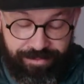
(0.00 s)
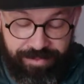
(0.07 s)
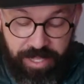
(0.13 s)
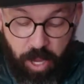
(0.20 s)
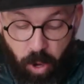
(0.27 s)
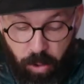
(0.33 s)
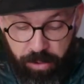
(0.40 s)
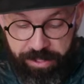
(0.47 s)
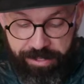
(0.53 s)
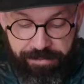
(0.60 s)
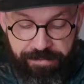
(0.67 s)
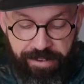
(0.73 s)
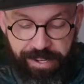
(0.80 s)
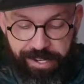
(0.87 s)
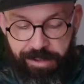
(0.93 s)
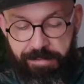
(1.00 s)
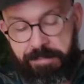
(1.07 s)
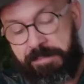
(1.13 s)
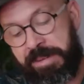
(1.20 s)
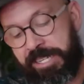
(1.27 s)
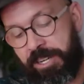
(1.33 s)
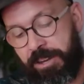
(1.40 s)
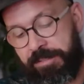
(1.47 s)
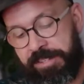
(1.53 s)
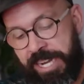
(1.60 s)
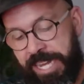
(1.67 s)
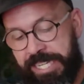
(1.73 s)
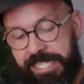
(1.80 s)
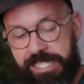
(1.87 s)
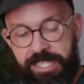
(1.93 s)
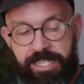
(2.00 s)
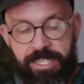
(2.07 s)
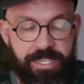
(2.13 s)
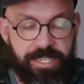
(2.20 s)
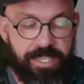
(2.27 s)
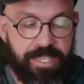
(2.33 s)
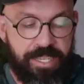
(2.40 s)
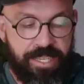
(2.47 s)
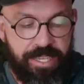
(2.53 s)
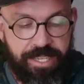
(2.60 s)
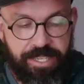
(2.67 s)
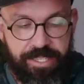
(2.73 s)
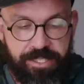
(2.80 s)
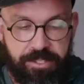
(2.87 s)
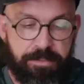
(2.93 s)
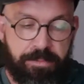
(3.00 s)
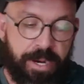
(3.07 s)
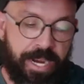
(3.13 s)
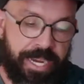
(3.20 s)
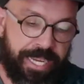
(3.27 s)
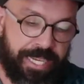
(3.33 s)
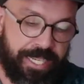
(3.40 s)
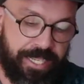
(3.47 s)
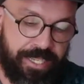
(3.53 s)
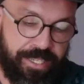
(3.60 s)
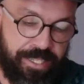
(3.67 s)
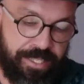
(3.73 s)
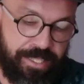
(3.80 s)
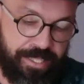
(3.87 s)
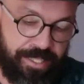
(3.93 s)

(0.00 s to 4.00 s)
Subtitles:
the whole development of an idea. You're buying